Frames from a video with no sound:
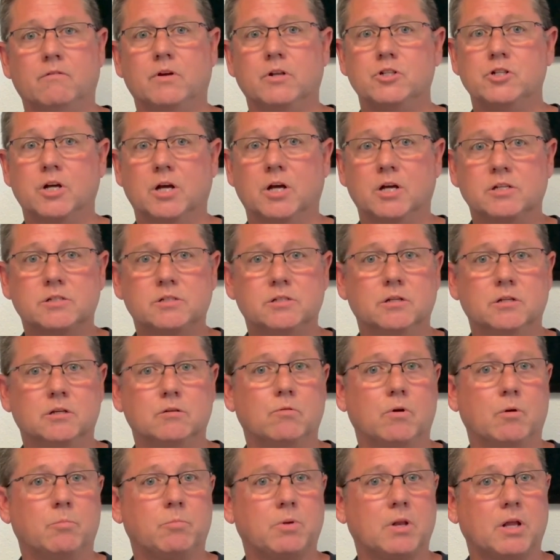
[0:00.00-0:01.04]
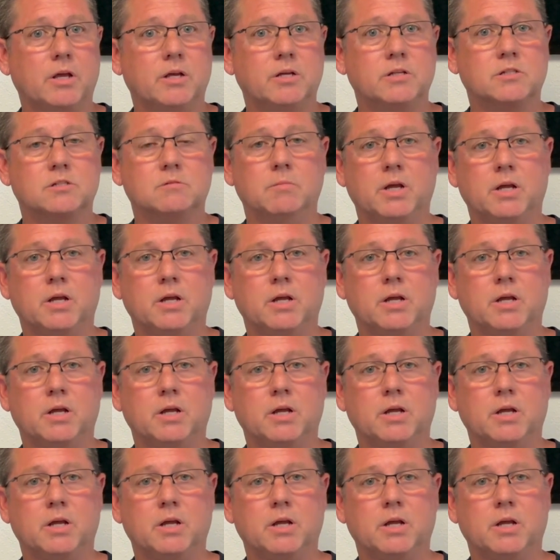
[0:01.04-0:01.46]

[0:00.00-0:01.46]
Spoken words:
adjusted, replaced,